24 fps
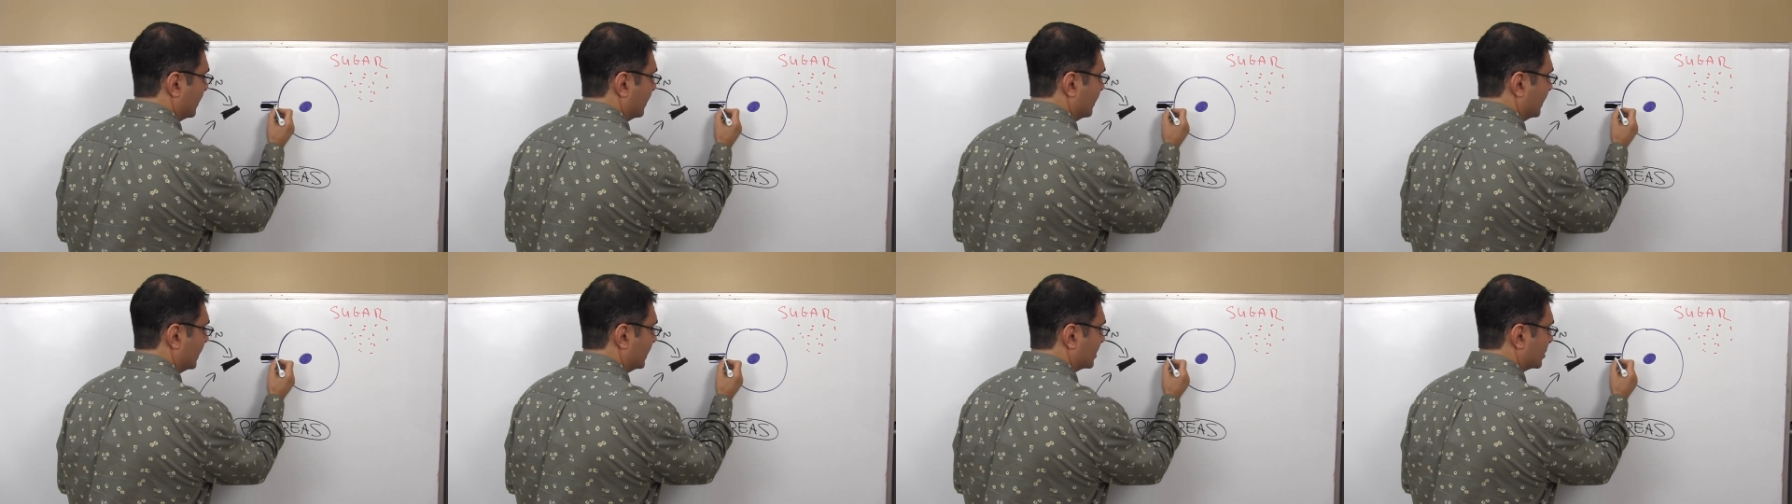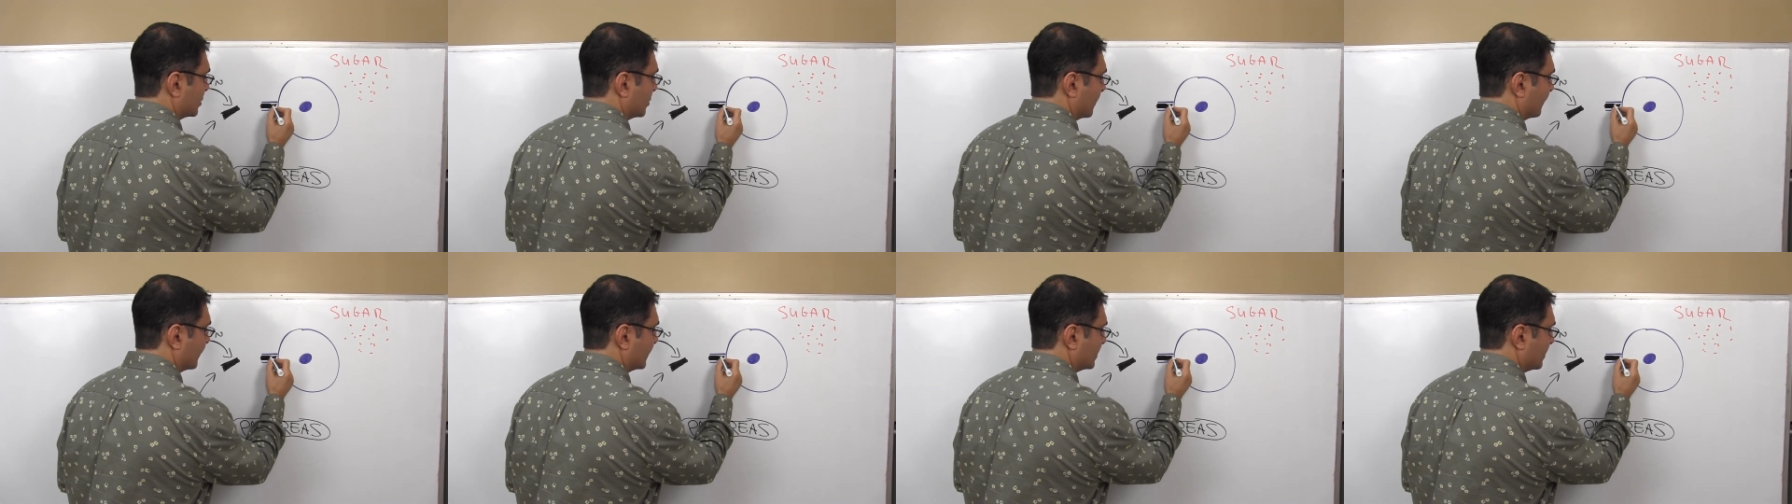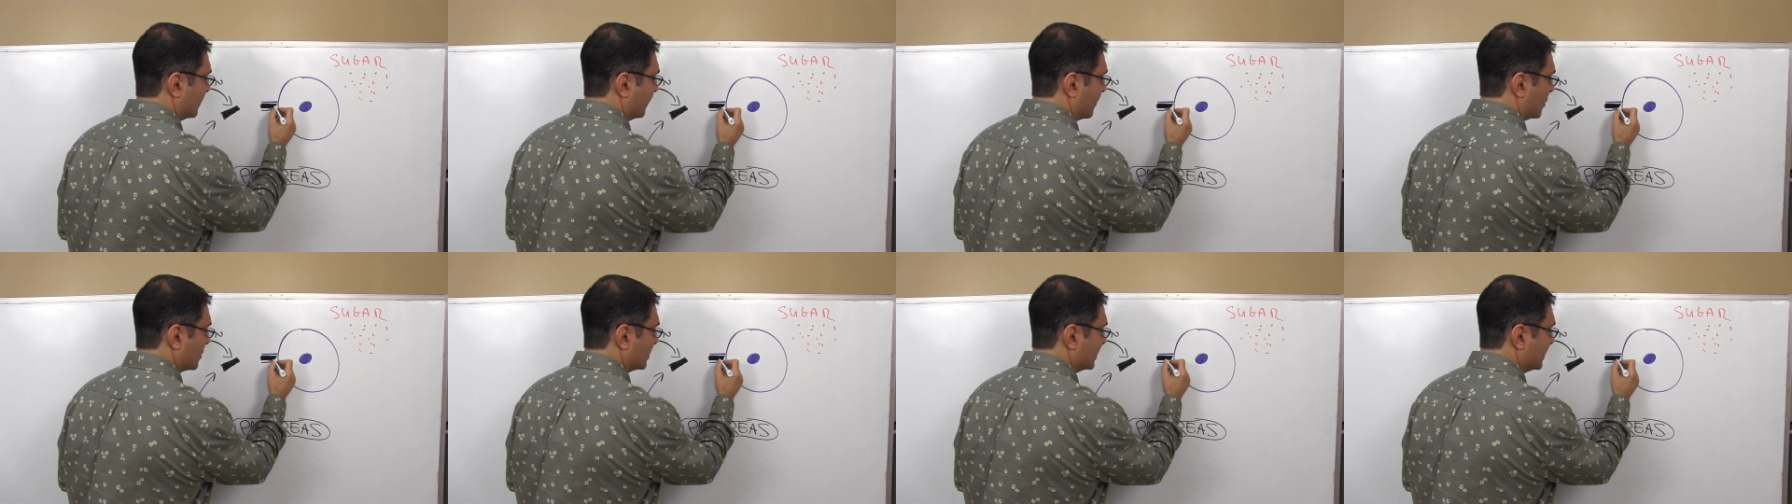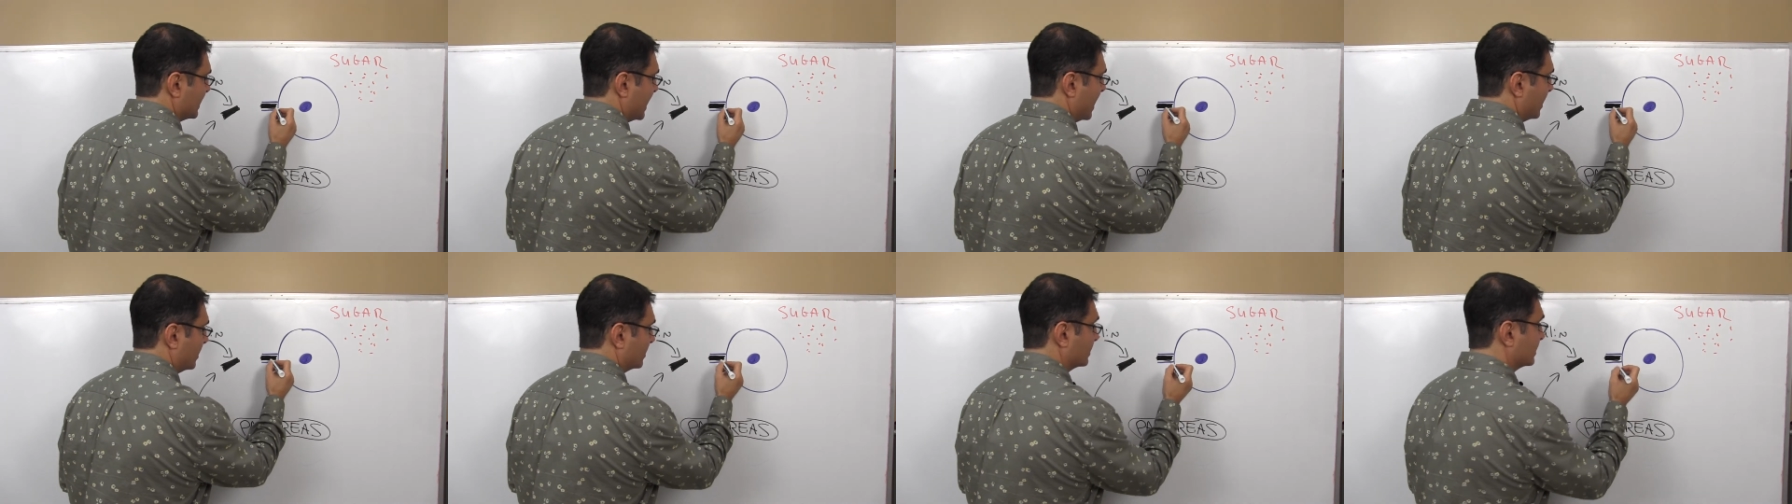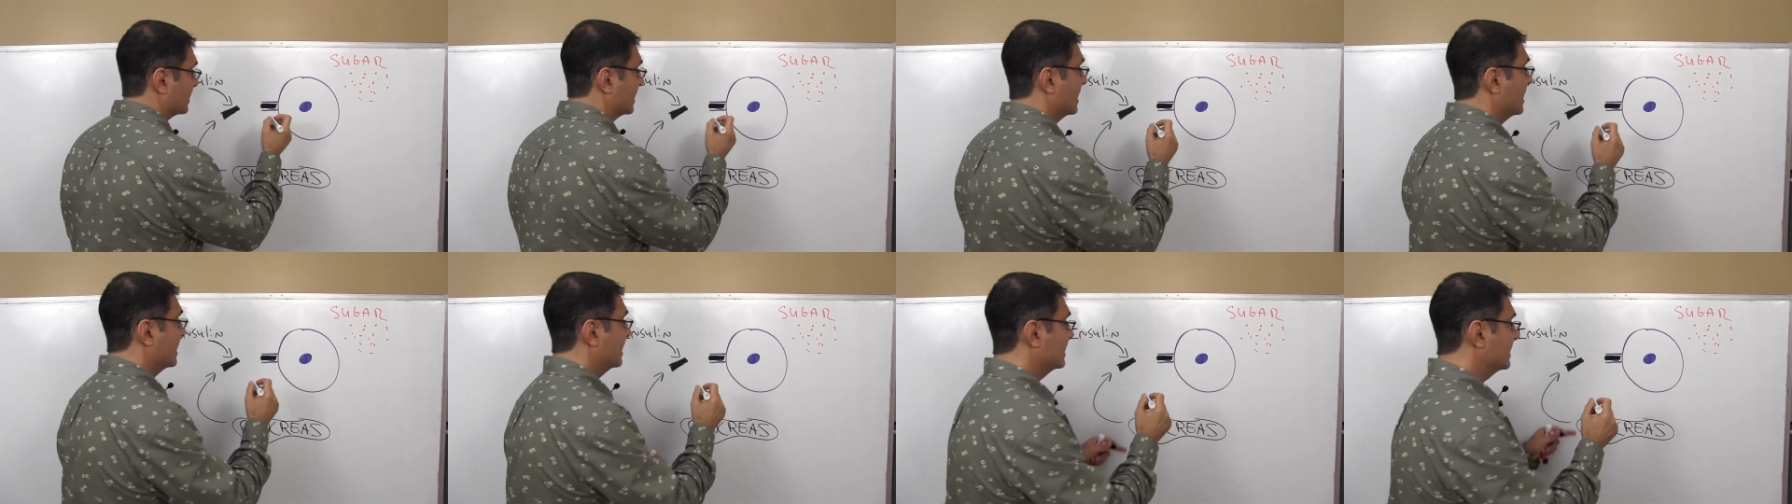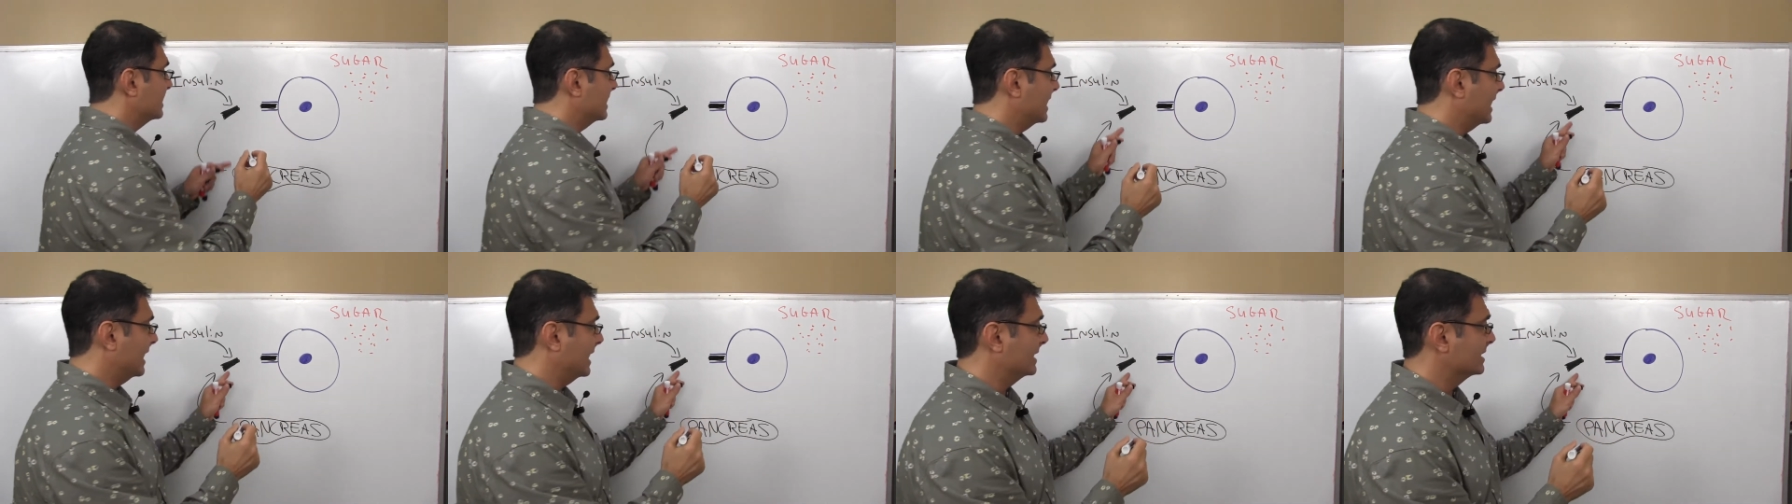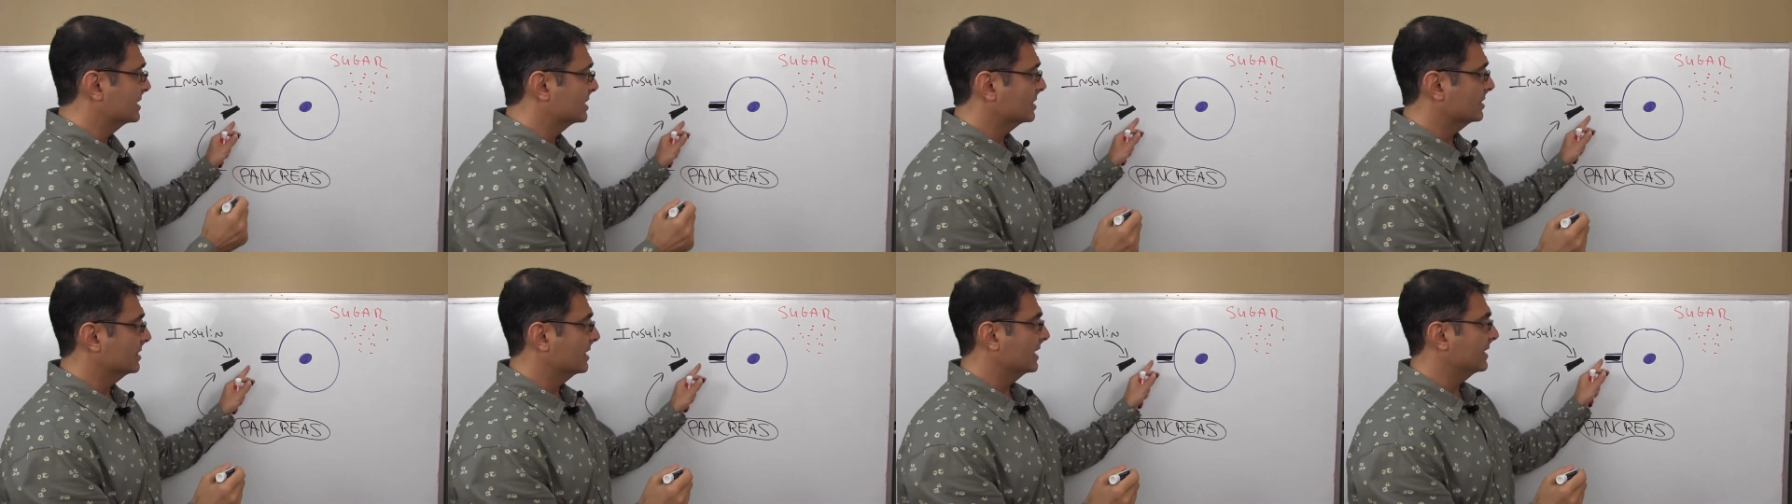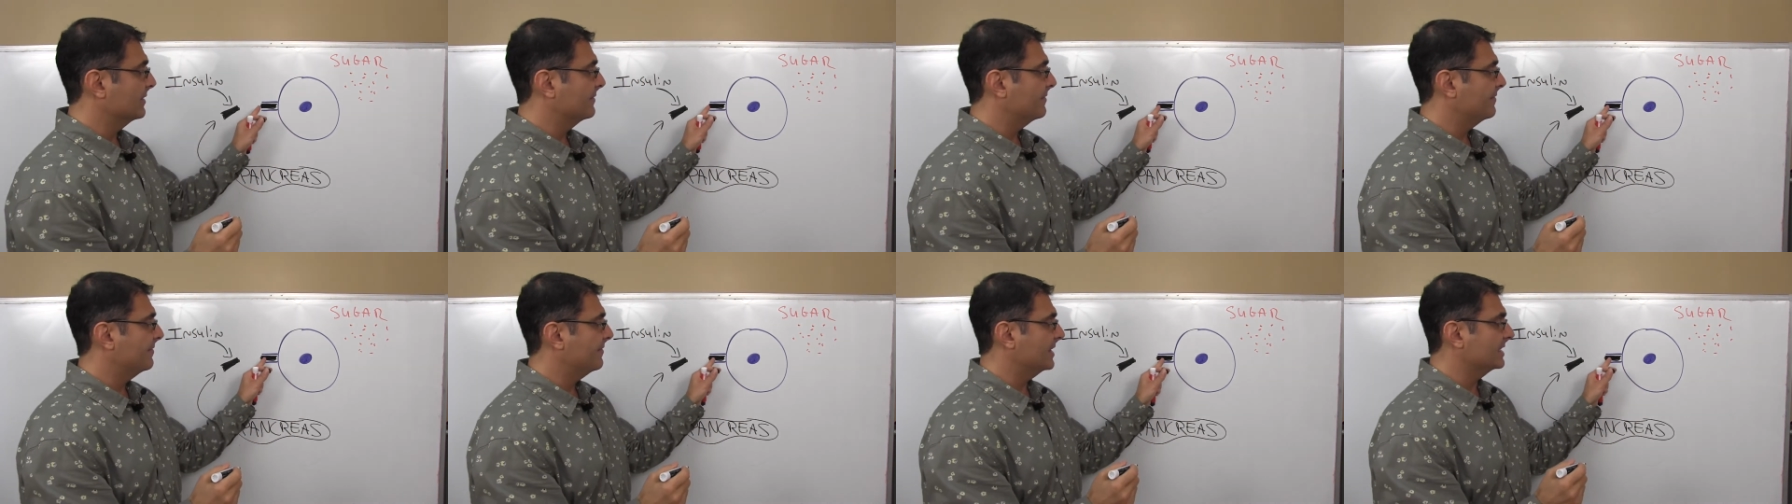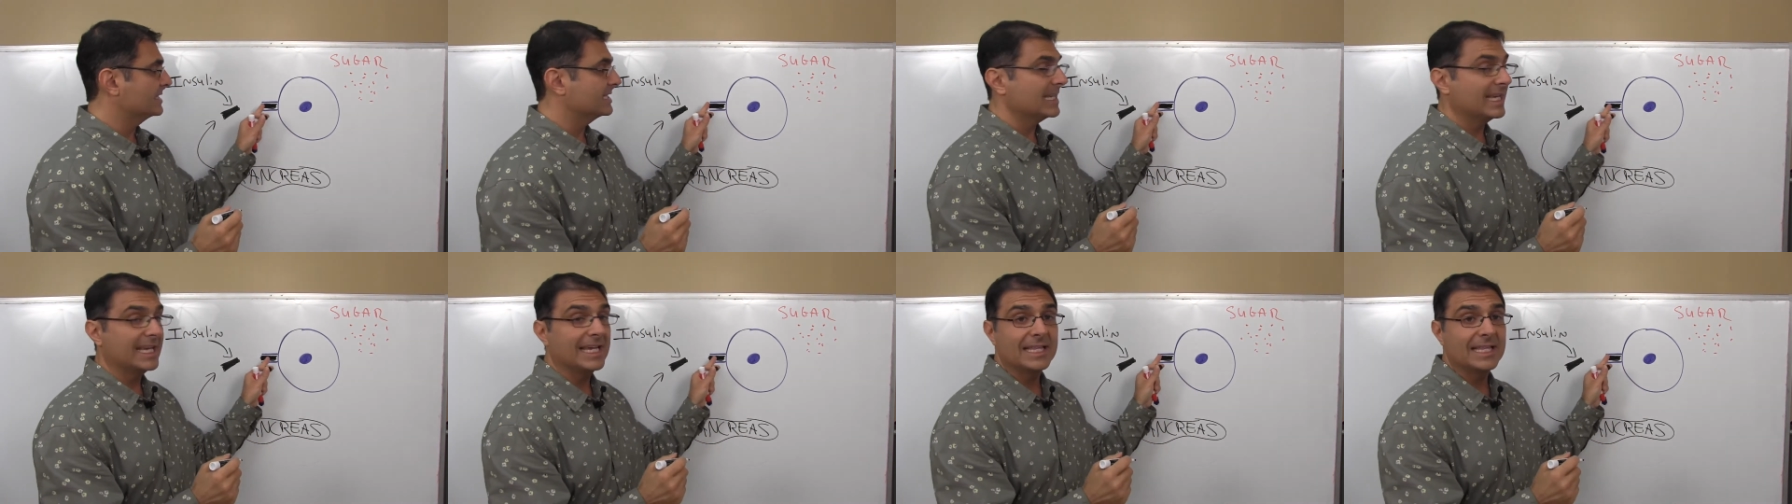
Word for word: the surface of our cells. The insulin fits